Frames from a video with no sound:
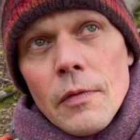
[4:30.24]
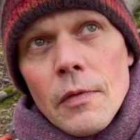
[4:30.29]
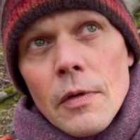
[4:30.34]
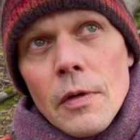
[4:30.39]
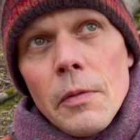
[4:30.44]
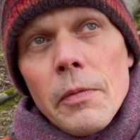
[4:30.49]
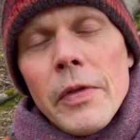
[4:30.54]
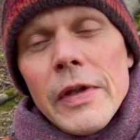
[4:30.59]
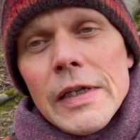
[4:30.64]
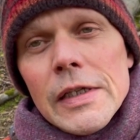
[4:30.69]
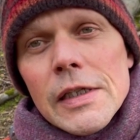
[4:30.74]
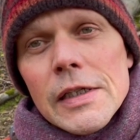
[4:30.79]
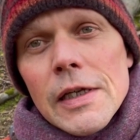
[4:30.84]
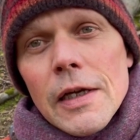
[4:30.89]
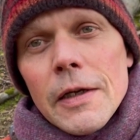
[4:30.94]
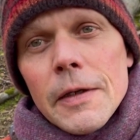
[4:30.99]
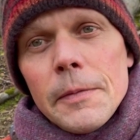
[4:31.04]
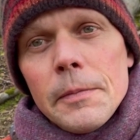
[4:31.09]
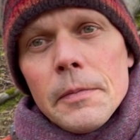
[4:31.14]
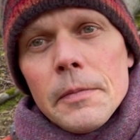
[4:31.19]
And this
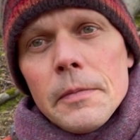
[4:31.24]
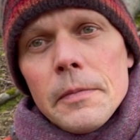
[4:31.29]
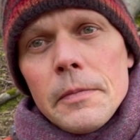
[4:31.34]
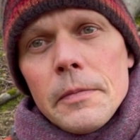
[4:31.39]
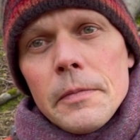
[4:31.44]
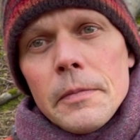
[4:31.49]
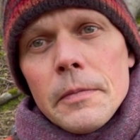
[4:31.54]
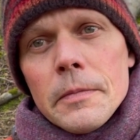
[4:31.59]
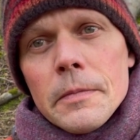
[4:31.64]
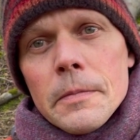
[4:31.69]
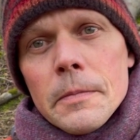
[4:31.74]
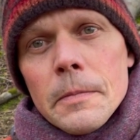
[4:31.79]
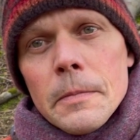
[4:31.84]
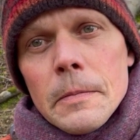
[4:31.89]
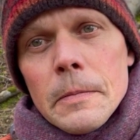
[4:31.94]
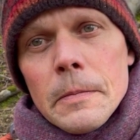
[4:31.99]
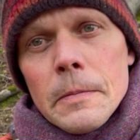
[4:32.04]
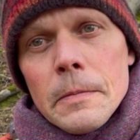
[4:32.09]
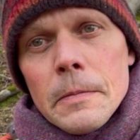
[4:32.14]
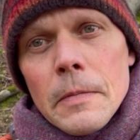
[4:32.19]
time,
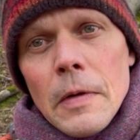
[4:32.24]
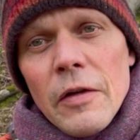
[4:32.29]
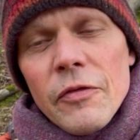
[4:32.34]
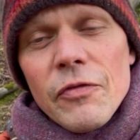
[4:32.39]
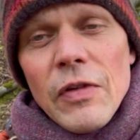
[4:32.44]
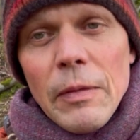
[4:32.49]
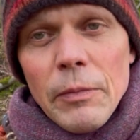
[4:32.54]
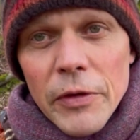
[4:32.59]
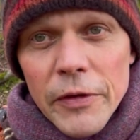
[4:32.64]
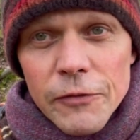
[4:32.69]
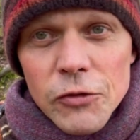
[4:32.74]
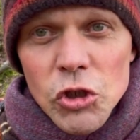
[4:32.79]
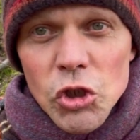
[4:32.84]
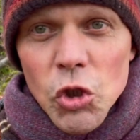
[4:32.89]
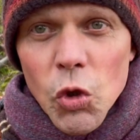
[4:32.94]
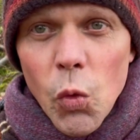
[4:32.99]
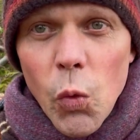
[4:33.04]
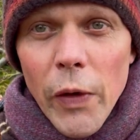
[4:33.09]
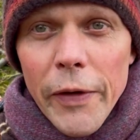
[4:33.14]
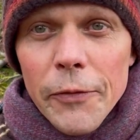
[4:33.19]
a family of
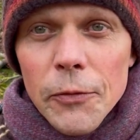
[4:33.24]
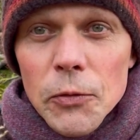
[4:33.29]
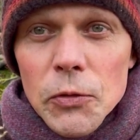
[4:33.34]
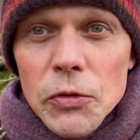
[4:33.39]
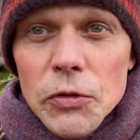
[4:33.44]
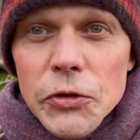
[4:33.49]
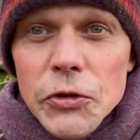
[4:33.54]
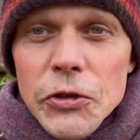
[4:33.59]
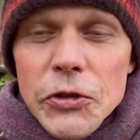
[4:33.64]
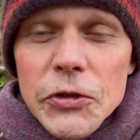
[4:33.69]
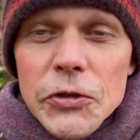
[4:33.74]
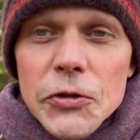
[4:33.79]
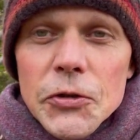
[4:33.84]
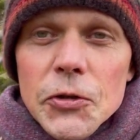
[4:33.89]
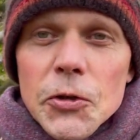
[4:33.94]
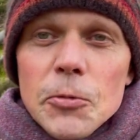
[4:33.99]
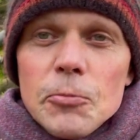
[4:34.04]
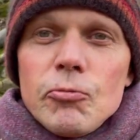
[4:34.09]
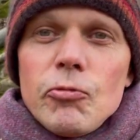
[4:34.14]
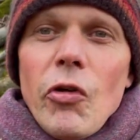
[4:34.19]
squirrels
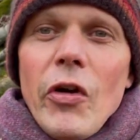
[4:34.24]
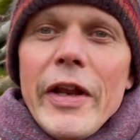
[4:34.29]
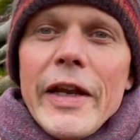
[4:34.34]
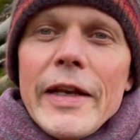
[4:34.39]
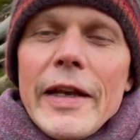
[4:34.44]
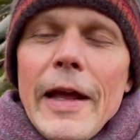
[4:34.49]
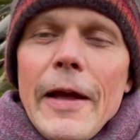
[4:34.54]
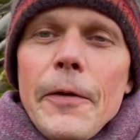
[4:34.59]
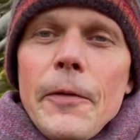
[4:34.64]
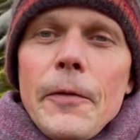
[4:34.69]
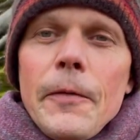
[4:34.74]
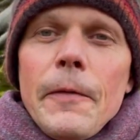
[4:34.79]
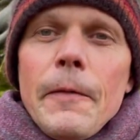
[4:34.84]
come running down.